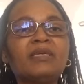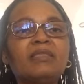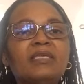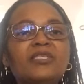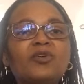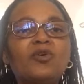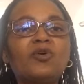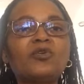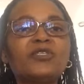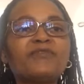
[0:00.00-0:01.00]
This
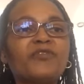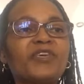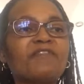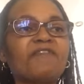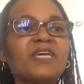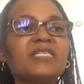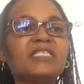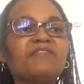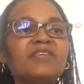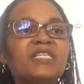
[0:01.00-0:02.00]
calls for
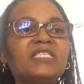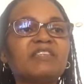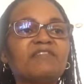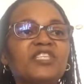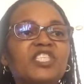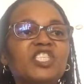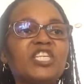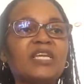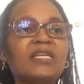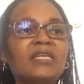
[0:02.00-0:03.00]
effective
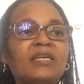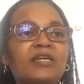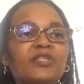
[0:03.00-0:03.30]
intervention